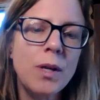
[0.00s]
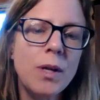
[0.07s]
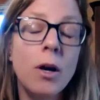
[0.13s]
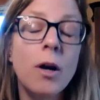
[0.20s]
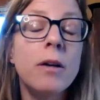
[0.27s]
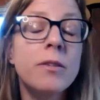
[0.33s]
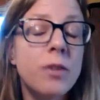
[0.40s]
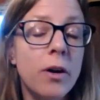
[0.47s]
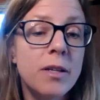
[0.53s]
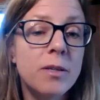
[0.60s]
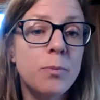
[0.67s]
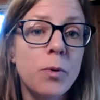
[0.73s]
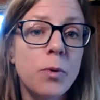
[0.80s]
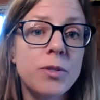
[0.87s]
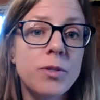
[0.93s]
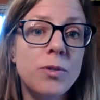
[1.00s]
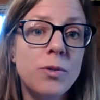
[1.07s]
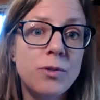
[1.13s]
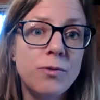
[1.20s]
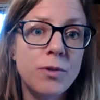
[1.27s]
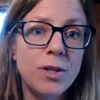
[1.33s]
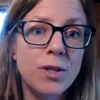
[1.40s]
as more
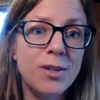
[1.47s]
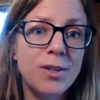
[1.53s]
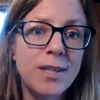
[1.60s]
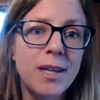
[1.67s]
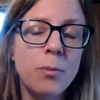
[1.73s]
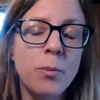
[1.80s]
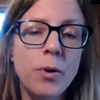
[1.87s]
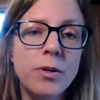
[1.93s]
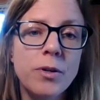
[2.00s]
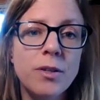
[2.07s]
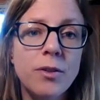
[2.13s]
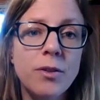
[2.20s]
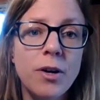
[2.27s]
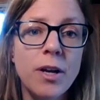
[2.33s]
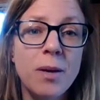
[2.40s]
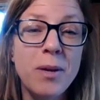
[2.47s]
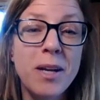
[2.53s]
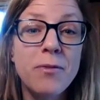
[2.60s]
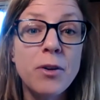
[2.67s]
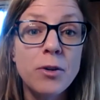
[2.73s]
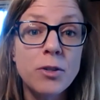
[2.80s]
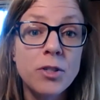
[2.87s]
students return to in-person learning. But
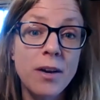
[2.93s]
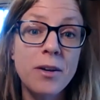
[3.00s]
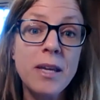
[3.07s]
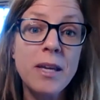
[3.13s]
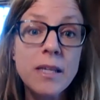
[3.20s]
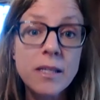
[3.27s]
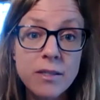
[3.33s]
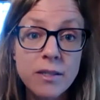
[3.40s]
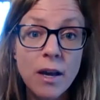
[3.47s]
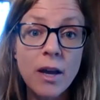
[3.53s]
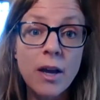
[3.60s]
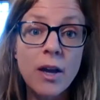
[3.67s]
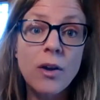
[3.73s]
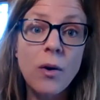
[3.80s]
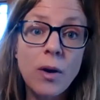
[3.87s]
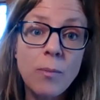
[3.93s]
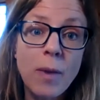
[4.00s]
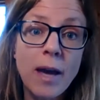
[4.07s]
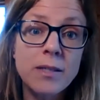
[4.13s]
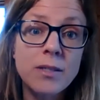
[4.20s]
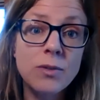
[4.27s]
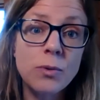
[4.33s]
if your child is going
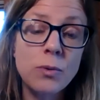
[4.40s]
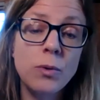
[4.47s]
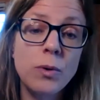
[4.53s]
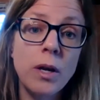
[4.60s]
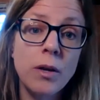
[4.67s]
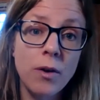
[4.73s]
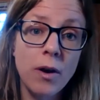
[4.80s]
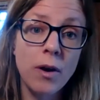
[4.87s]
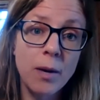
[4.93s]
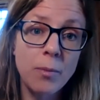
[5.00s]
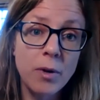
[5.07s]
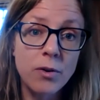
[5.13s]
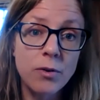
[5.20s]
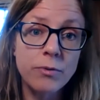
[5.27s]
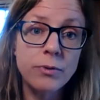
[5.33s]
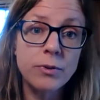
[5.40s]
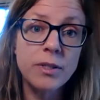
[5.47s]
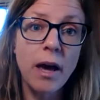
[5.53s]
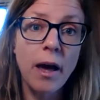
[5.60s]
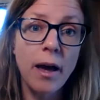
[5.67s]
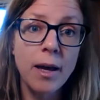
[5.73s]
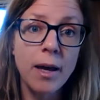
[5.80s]
back to school, either hybrid or
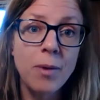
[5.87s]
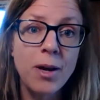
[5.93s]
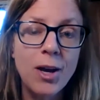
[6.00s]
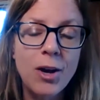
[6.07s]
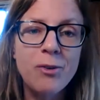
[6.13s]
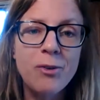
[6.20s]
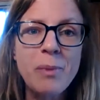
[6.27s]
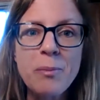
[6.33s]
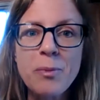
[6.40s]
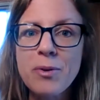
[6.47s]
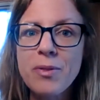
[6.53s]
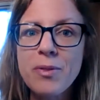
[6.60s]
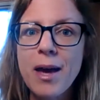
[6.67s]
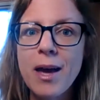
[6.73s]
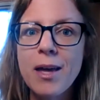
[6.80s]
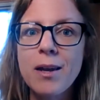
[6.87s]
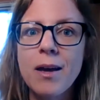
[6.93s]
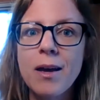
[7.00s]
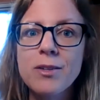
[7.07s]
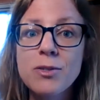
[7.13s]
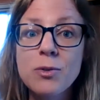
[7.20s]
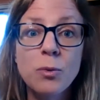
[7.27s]
full-time, remember
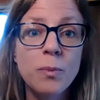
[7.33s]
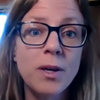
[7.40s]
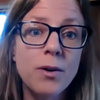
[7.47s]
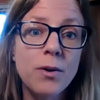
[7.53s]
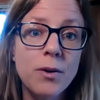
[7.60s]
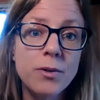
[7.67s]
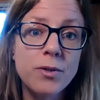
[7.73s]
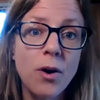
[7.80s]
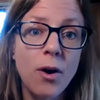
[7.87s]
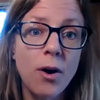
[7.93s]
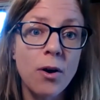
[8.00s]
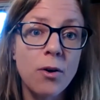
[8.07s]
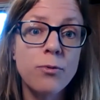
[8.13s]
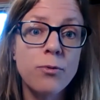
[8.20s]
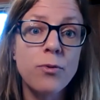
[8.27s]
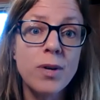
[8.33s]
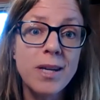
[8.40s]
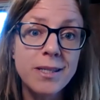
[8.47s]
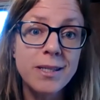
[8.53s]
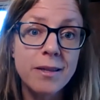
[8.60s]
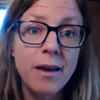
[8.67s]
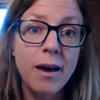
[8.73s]
that school meals are free
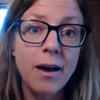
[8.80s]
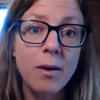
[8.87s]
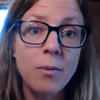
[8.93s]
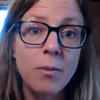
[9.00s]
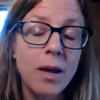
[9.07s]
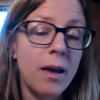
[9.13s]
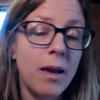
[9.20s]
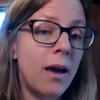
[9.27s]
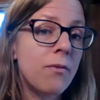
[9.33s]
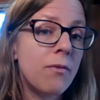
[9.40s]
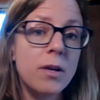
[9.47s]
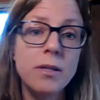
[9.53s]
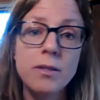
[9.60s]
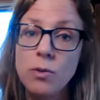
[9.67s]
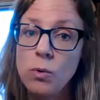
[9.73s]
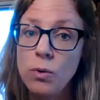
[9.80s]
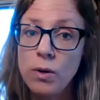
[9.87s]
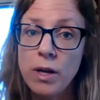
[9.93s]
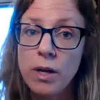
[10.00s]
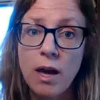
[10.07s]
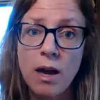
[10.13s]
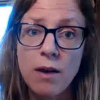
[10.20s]
to them, every
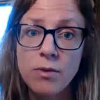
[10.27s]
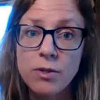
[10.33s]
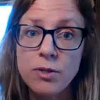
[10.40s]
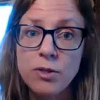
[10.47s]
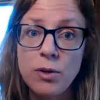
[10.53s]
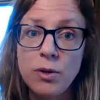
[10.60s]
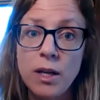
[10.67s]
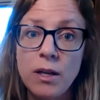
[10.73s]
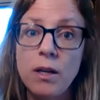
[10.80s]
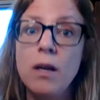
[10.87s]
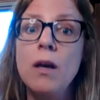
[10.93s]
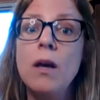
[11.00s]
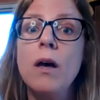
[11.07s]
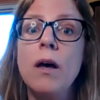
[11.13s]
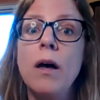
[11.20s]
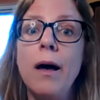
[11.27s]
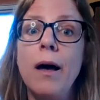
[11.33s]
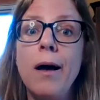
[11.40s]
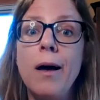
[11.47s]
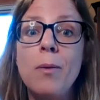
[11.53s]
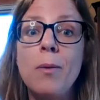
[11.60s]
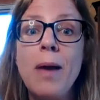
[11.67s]
student
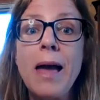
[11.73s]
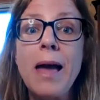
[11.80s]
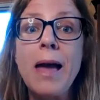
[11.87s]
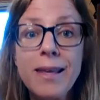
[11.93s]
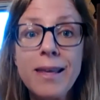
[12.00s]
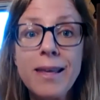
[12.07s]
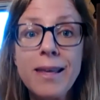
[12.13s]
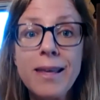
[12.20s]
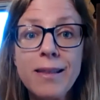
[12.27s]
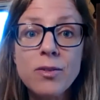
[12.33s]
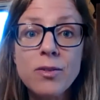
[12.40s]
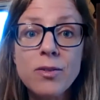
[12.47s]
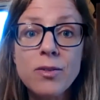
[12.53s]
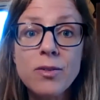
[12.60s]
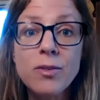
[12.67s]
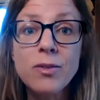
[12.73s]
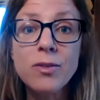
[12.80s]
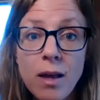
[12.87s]
in the school as